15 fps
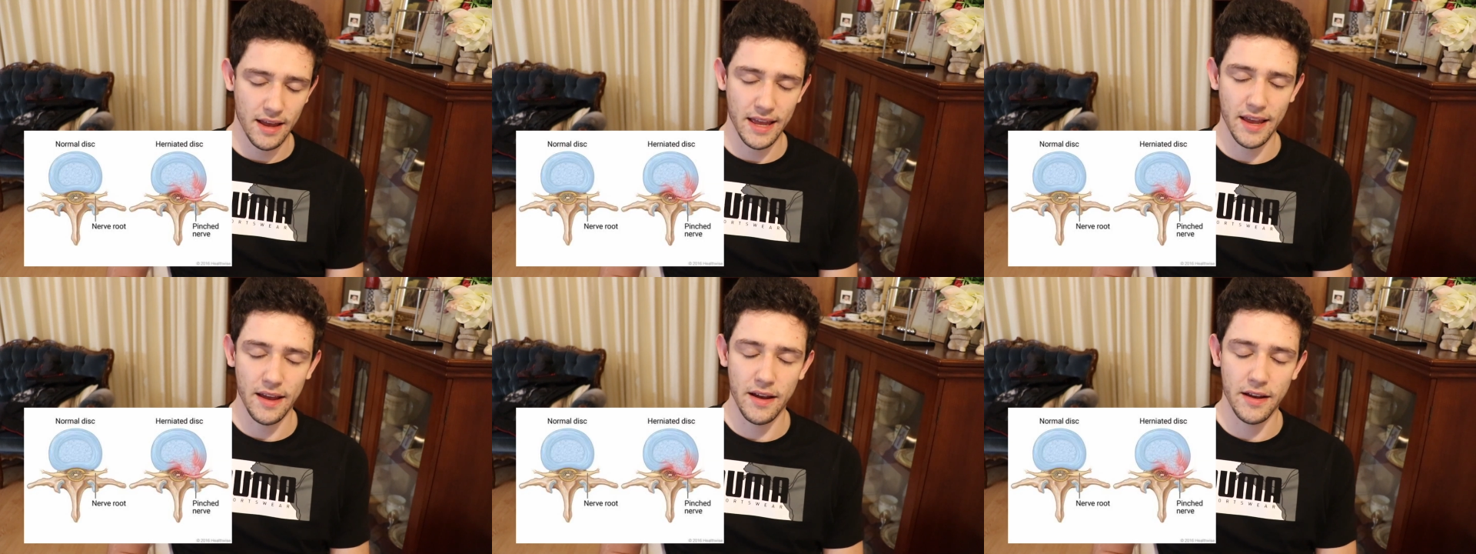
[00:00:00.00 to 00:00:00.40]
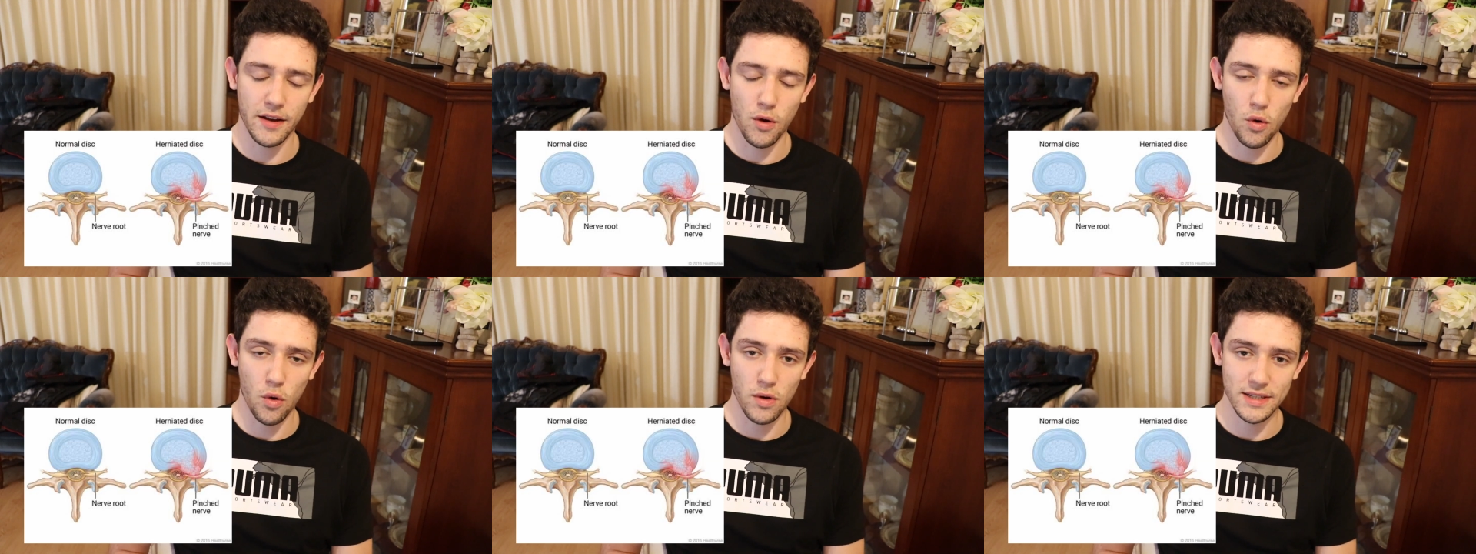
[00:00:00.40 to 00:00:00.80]
it
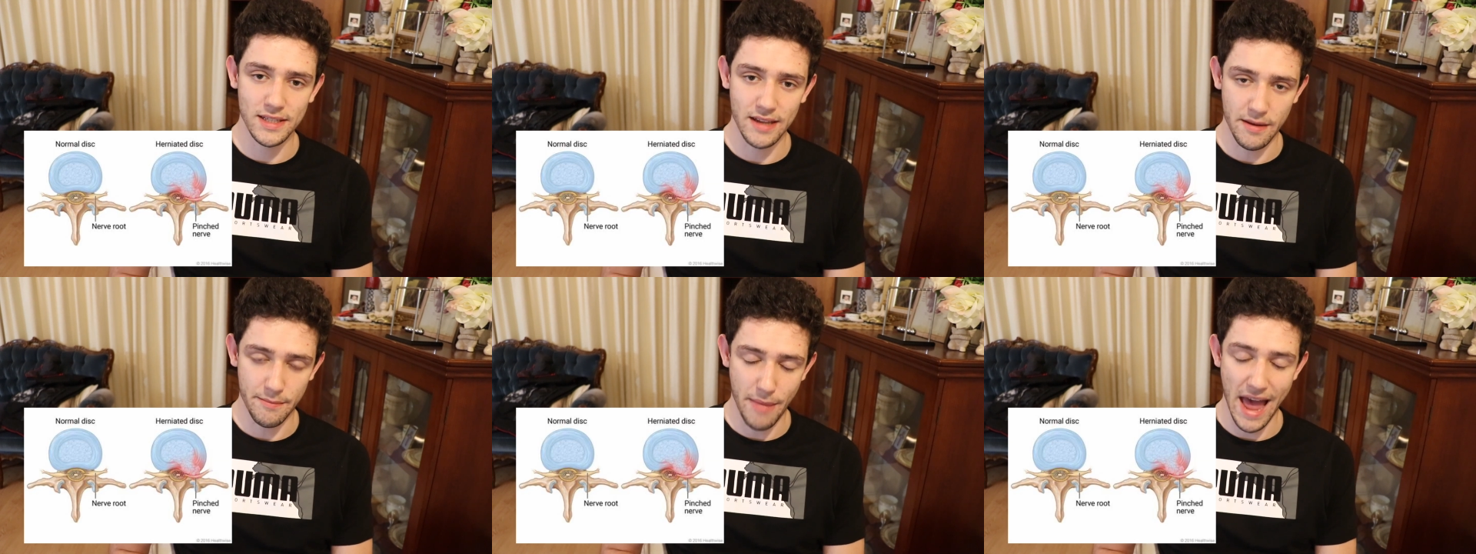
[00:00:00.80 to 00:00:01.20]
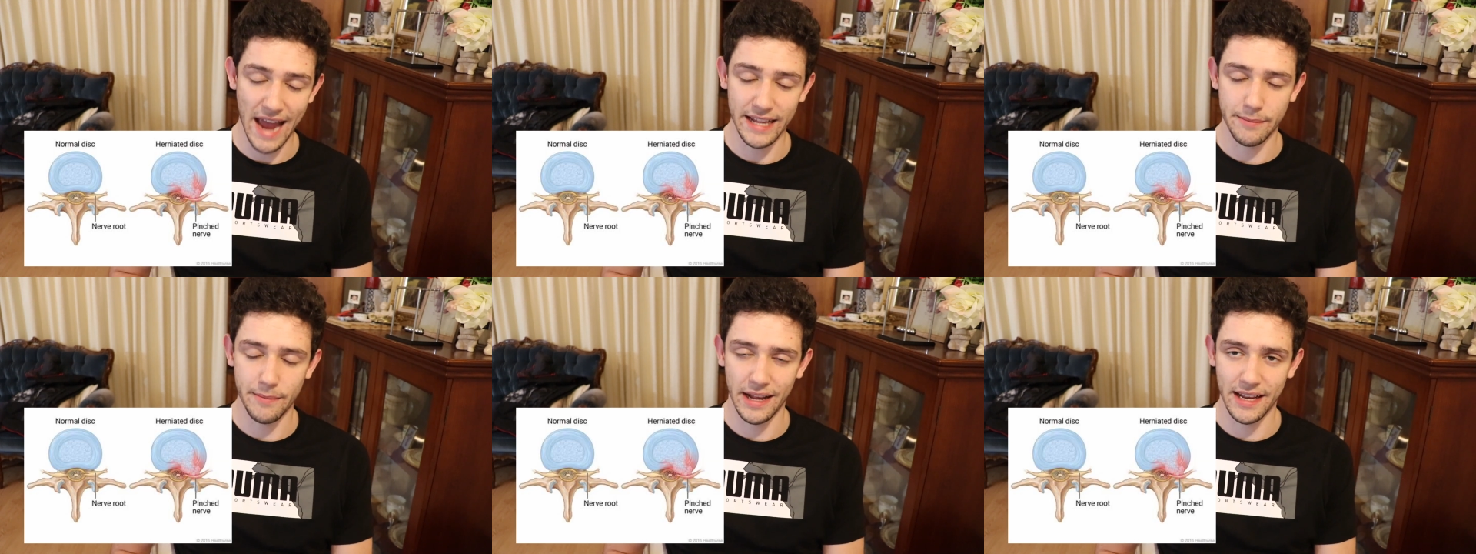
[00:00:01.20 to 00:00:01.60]
caused
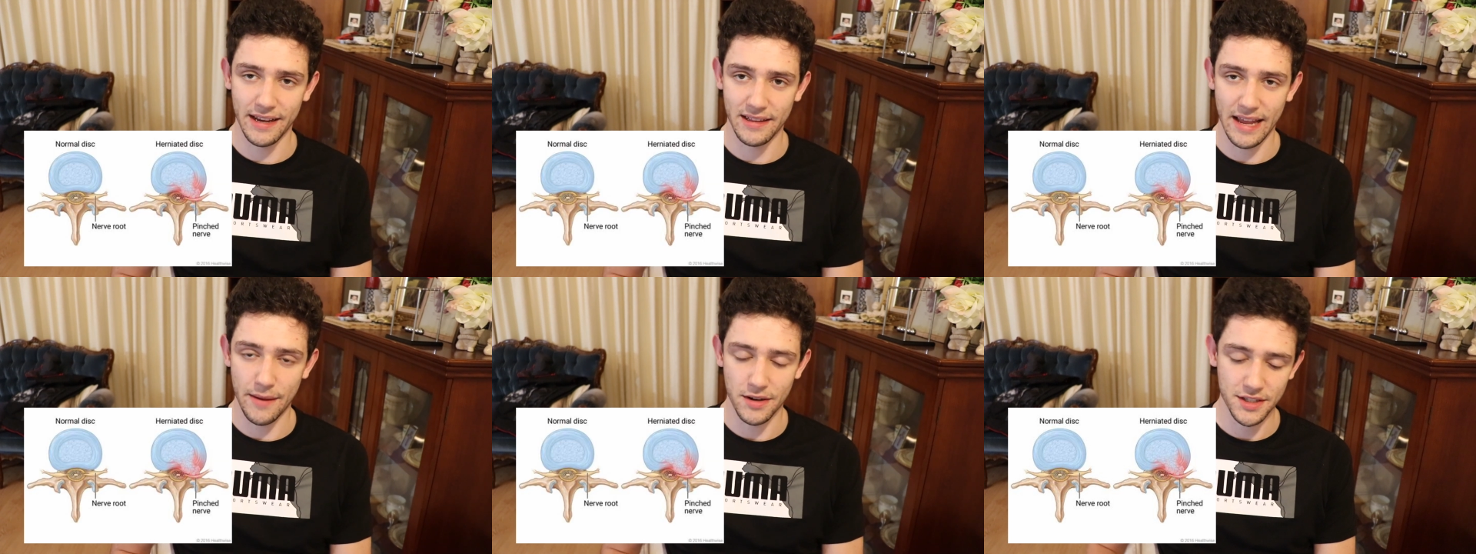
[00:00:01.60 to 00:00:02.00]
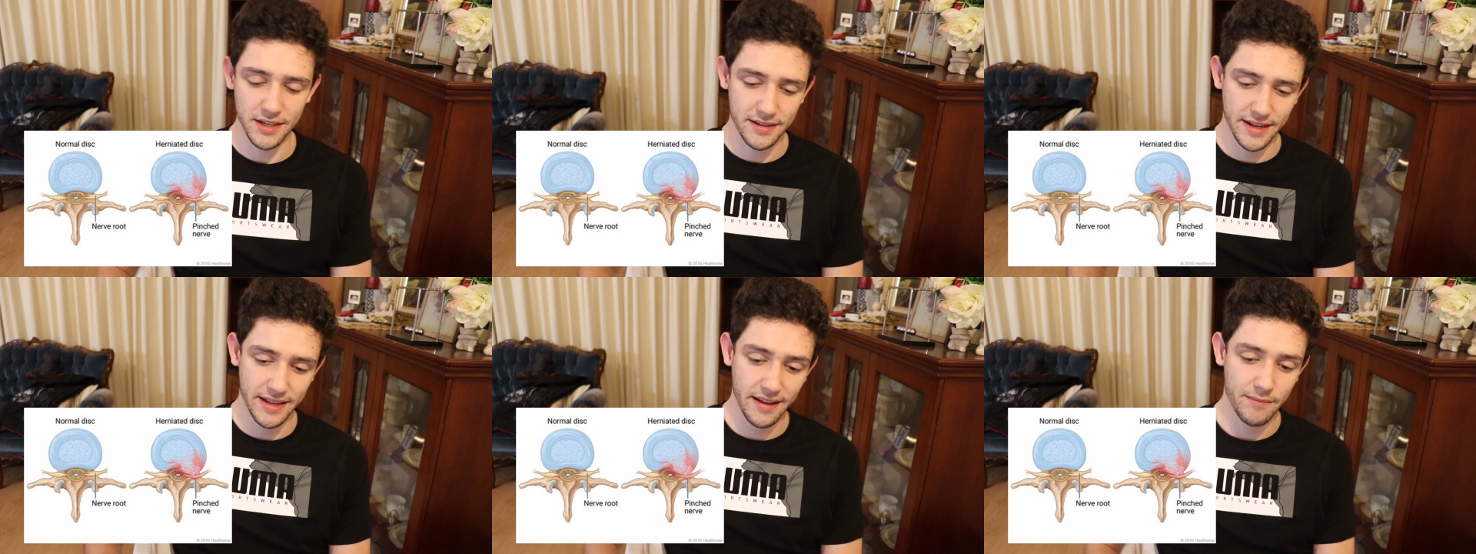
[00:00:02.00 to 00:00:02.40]
pain immediately once she
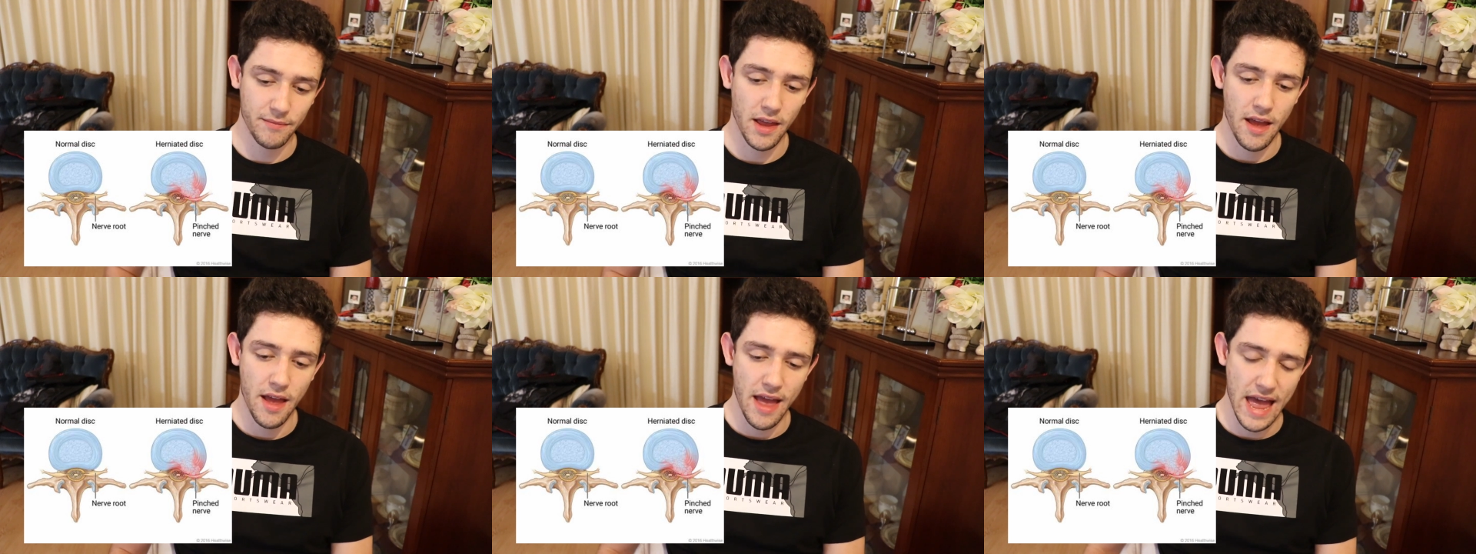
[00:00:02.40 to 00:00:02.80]
did it.